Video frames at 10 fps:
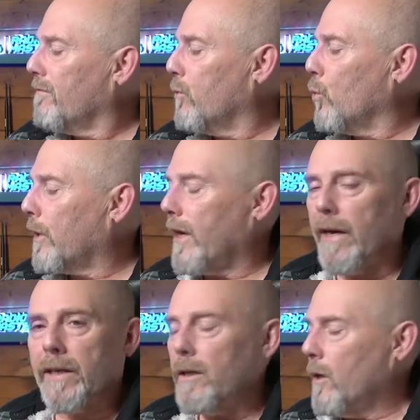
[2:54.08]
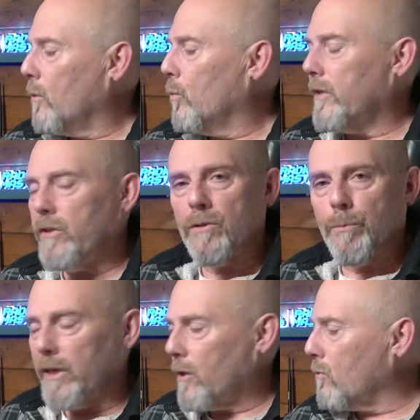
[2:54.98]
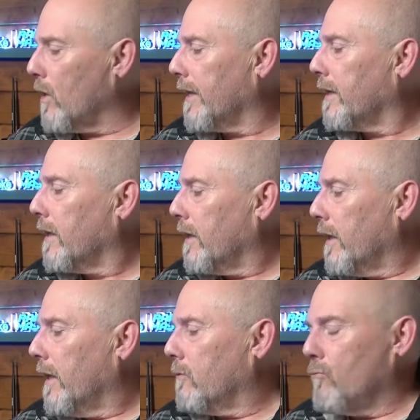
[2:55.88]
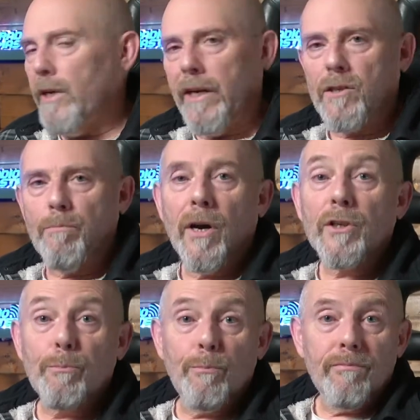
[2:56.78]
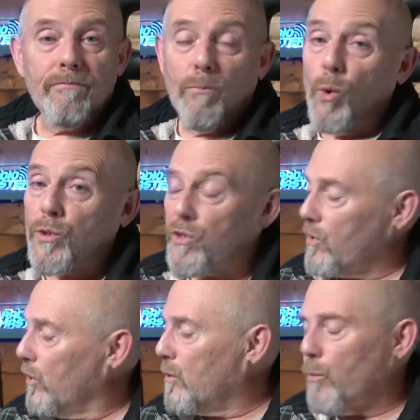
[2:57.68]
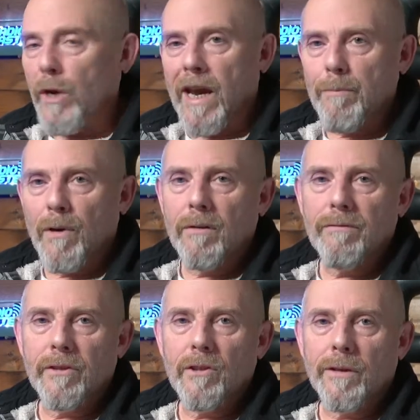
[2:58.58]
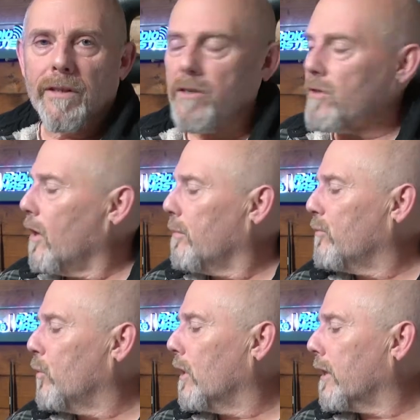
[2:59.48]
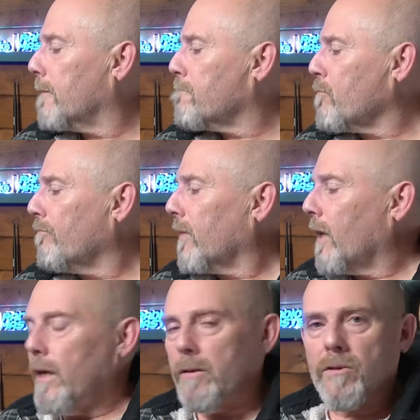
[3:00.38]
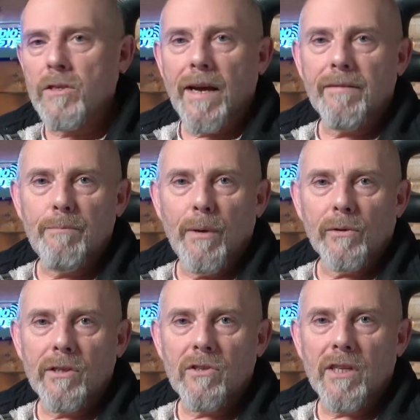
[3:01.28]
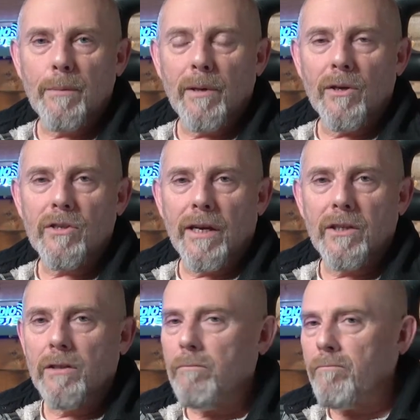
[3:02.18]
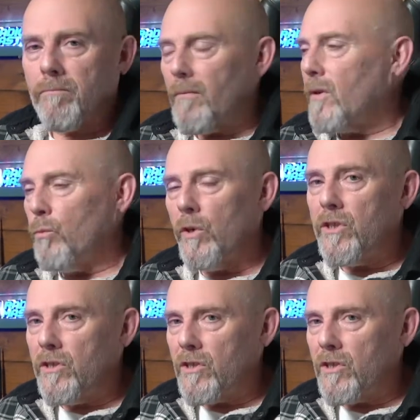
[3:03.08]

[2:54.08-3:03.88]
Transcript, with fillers: 4K, which has been great. It really is a much more suitable camera for doing this type of work. It doesn't have any built-in stabilization, which is